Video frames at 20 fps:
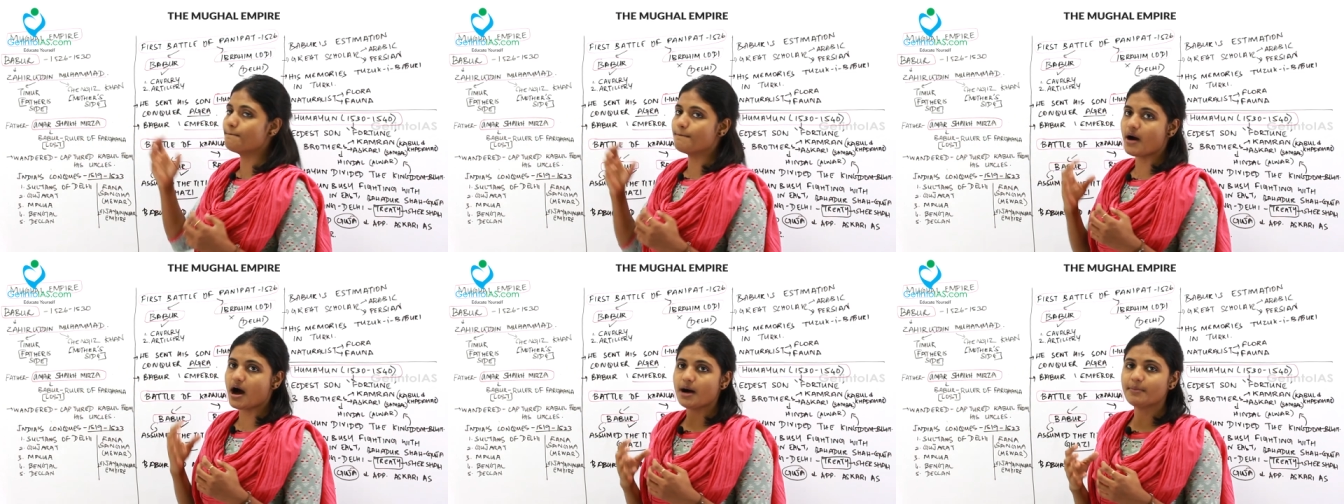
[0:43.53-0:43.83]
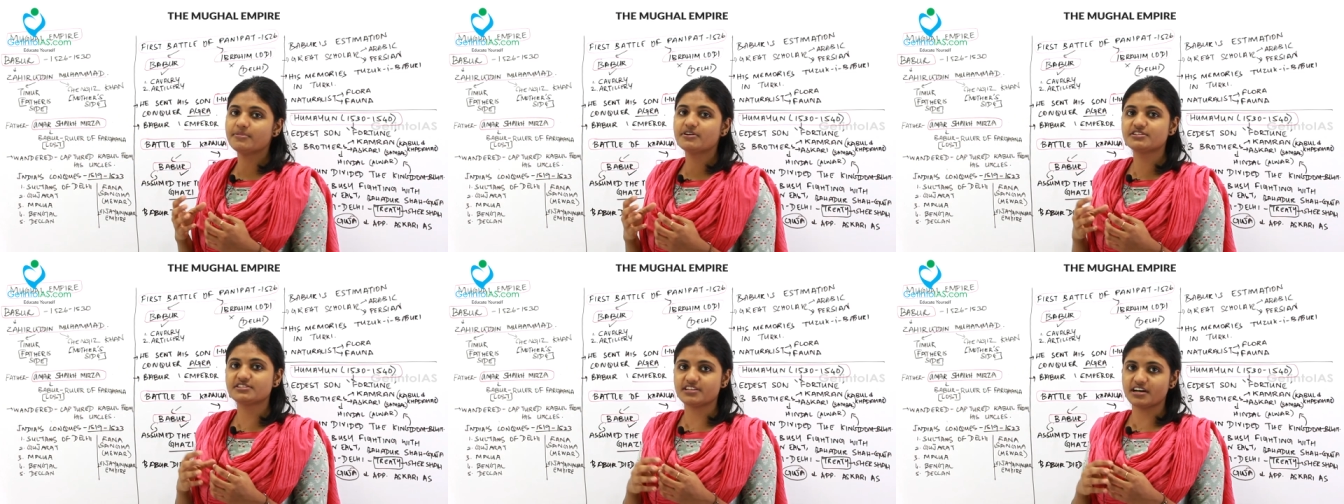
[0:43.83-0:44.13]

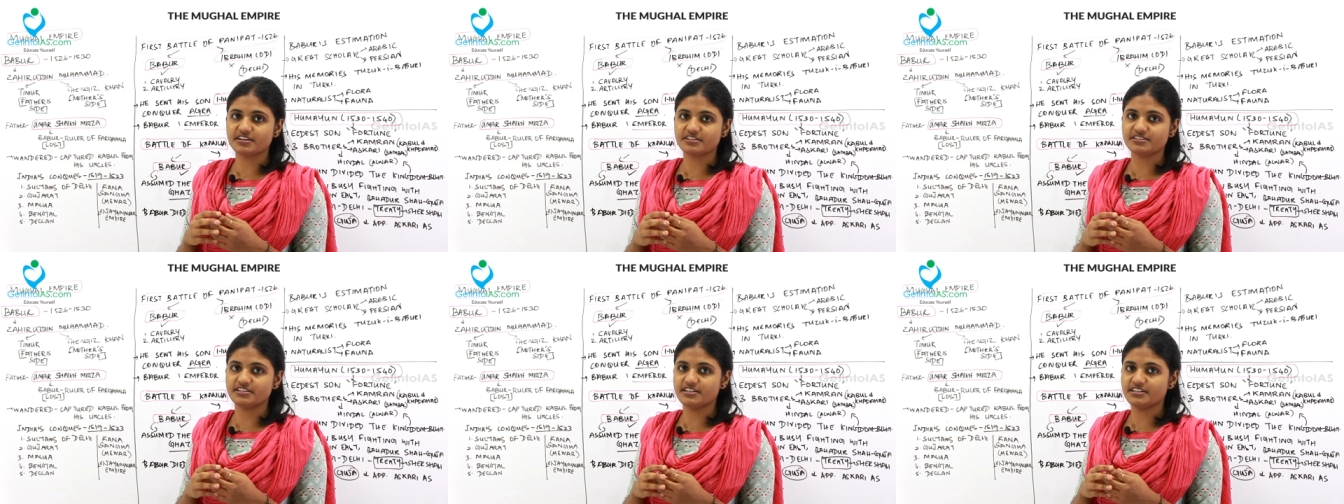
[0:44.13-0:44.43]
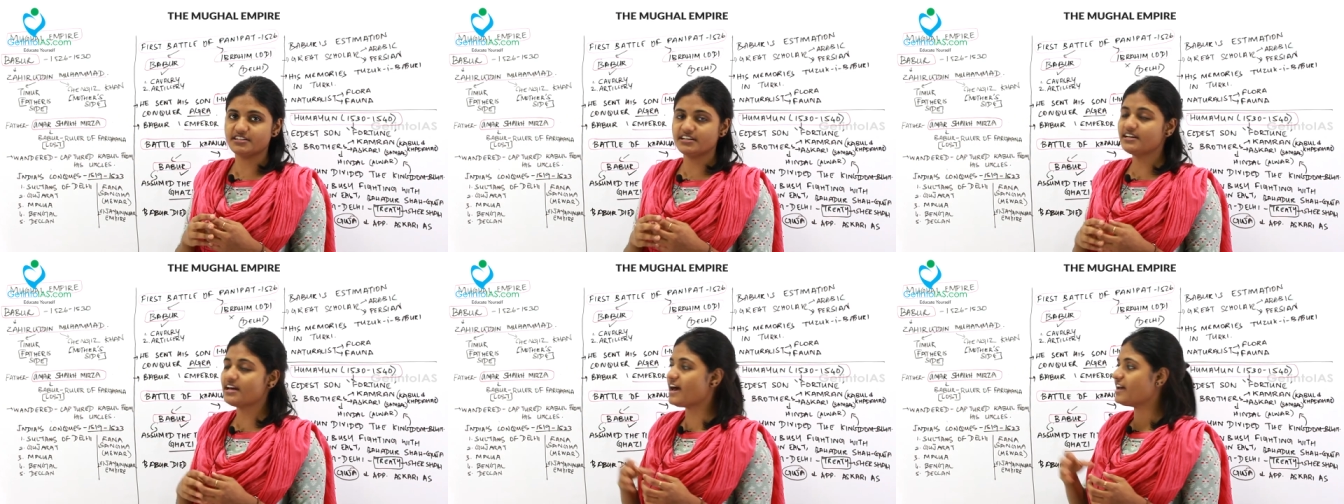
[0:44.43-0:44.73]
Babur
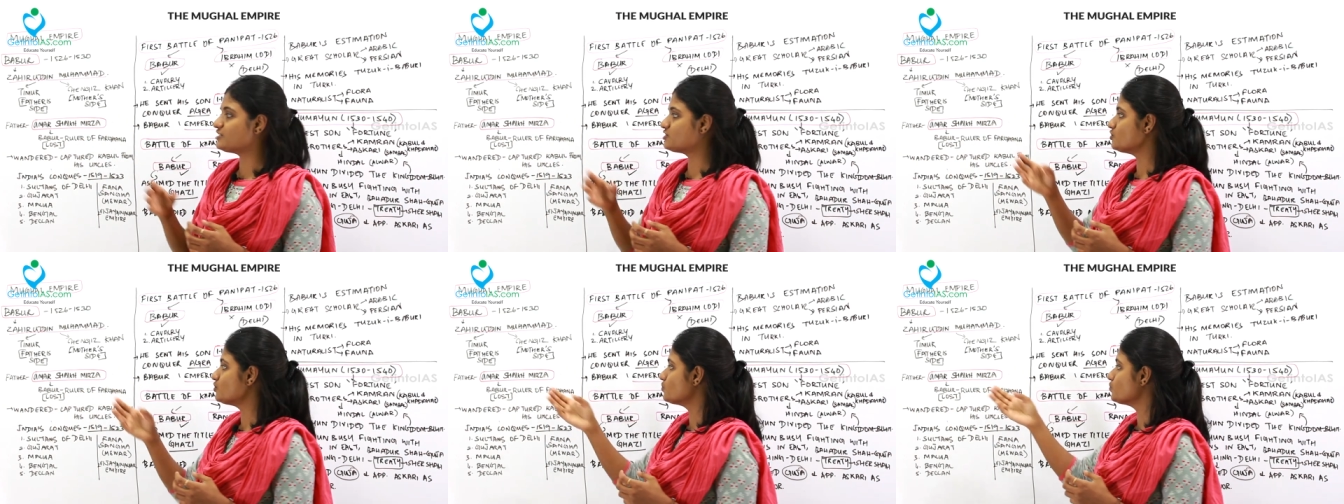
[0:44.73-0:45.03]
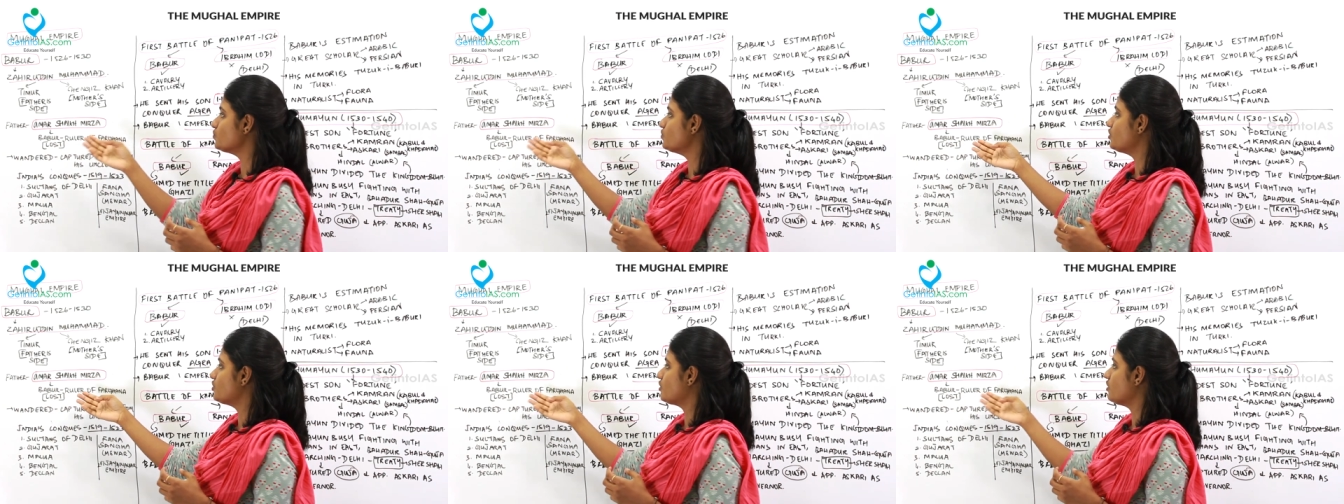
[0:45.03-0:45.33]
succeeded as the
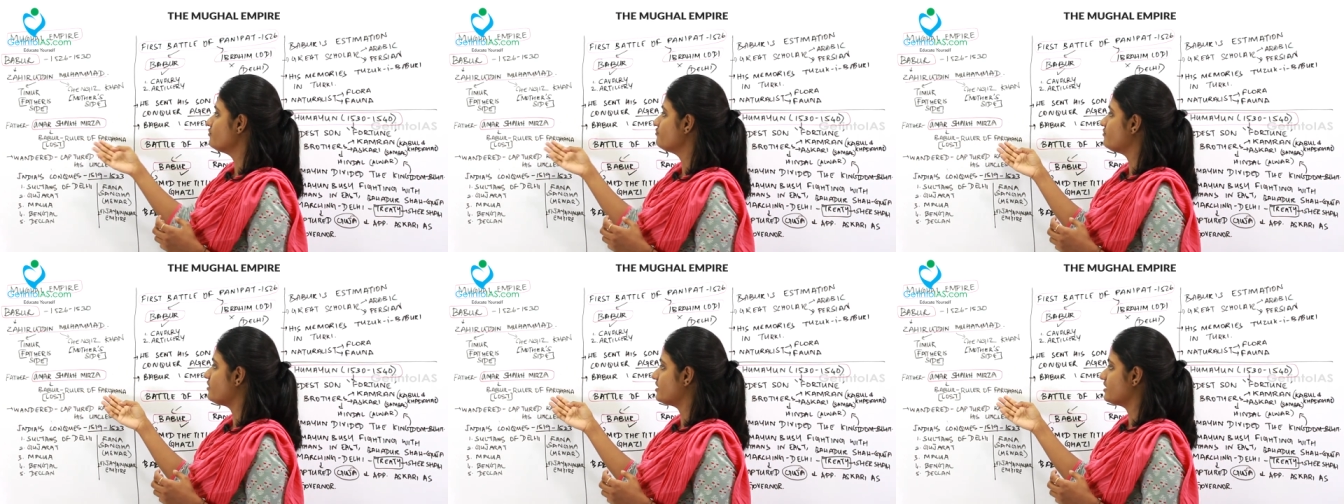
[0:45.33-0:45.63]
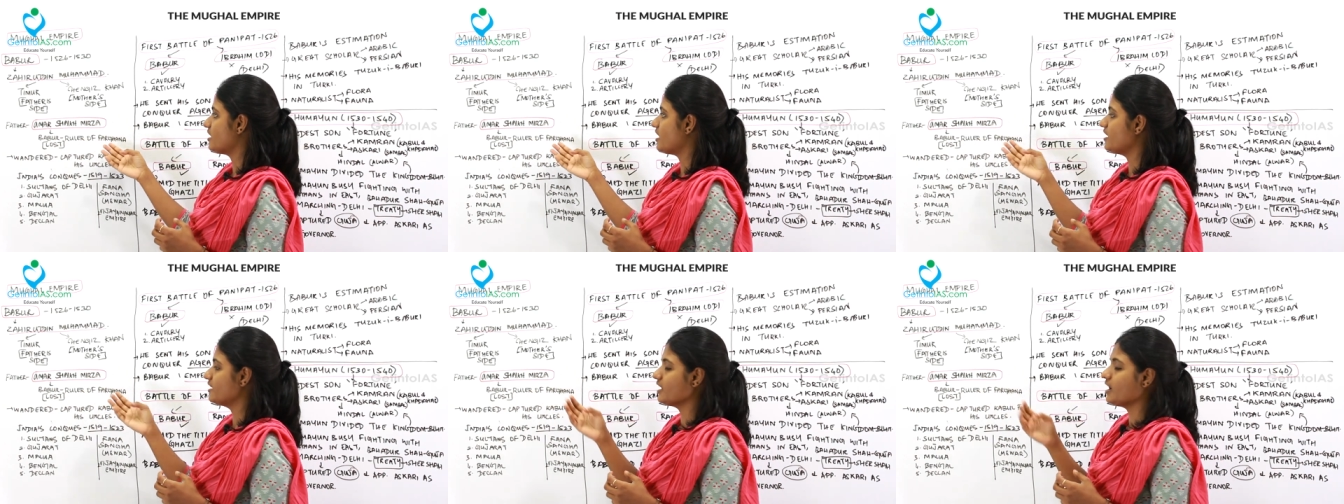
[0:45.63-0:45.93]
ruler of
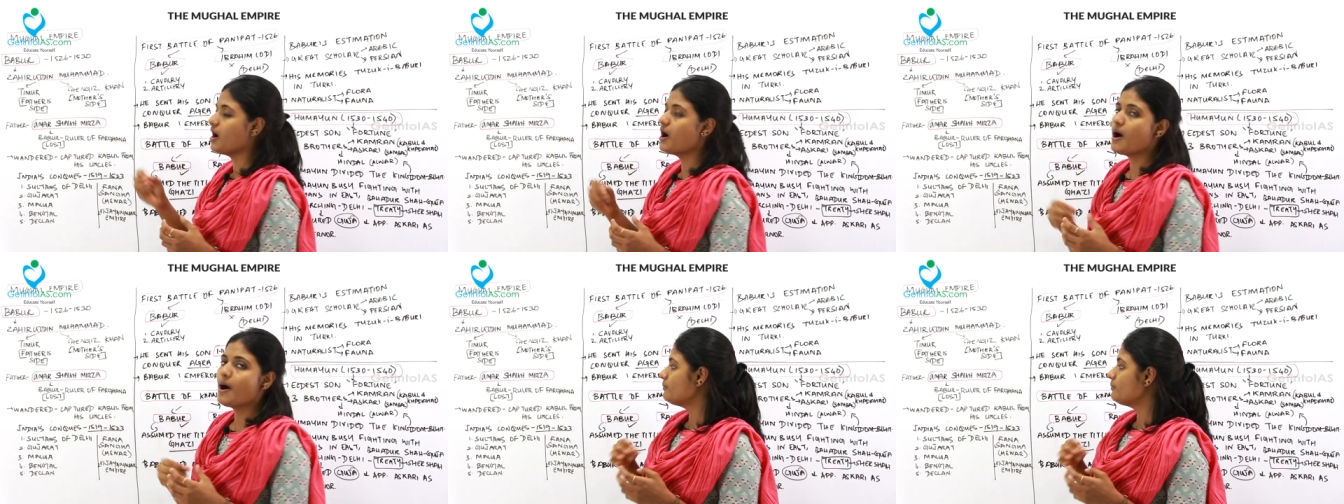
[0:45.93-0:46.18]
Farghana.